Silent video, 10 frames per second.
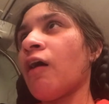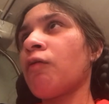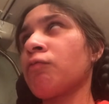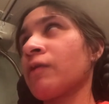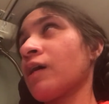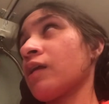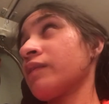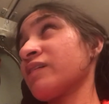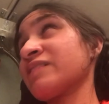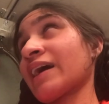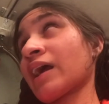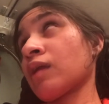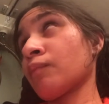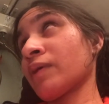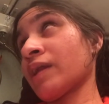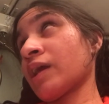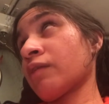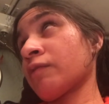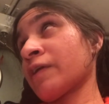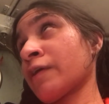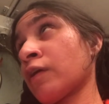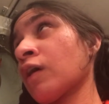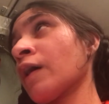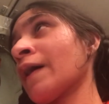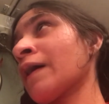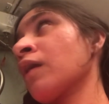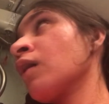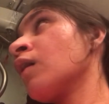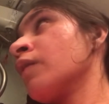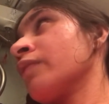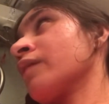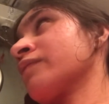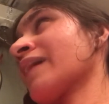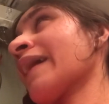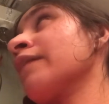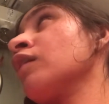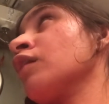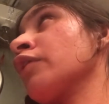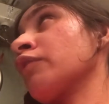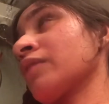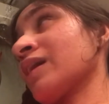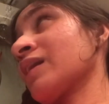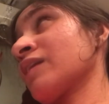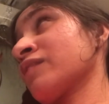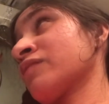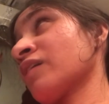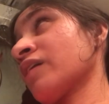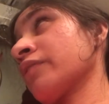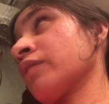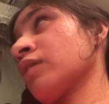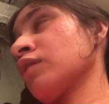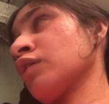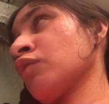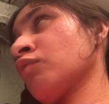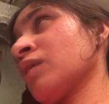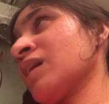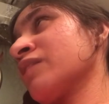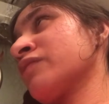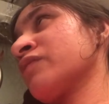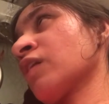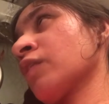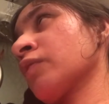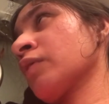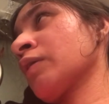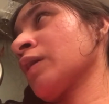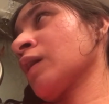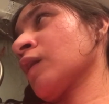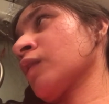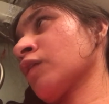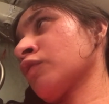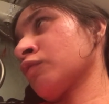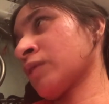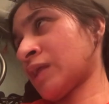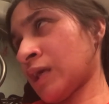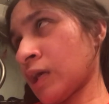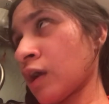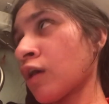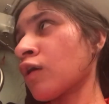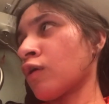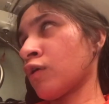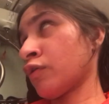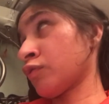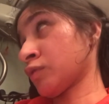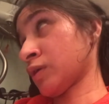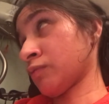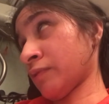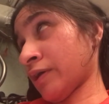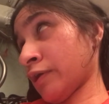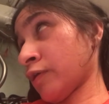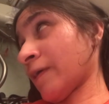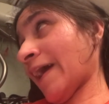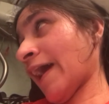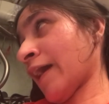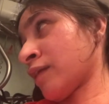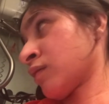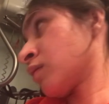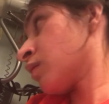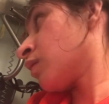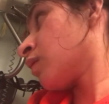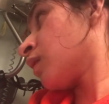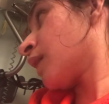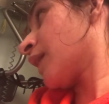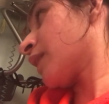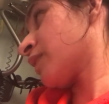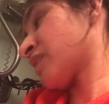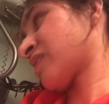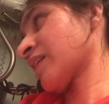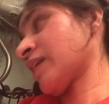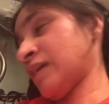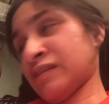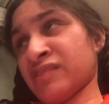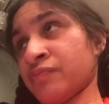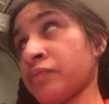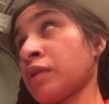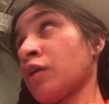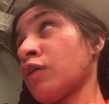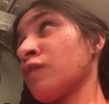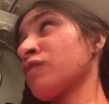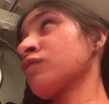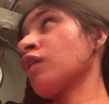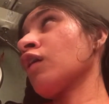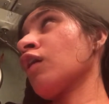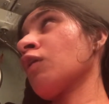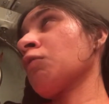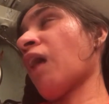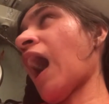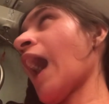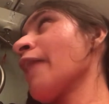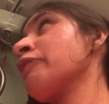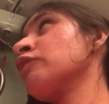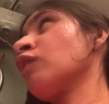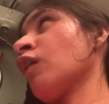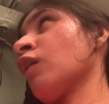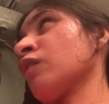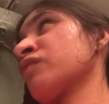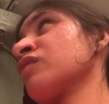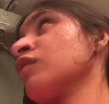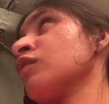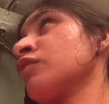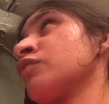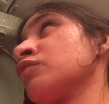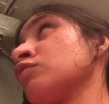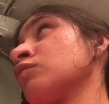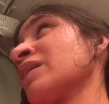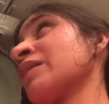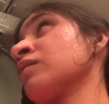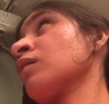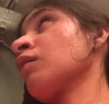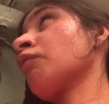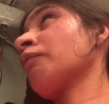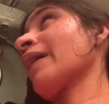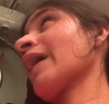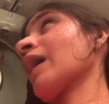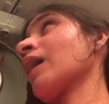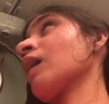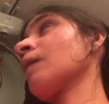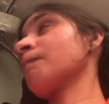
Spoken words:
the second opinion went good. They said you need surgery, either do it here or do it where you're at in the cities. So I chose to do it where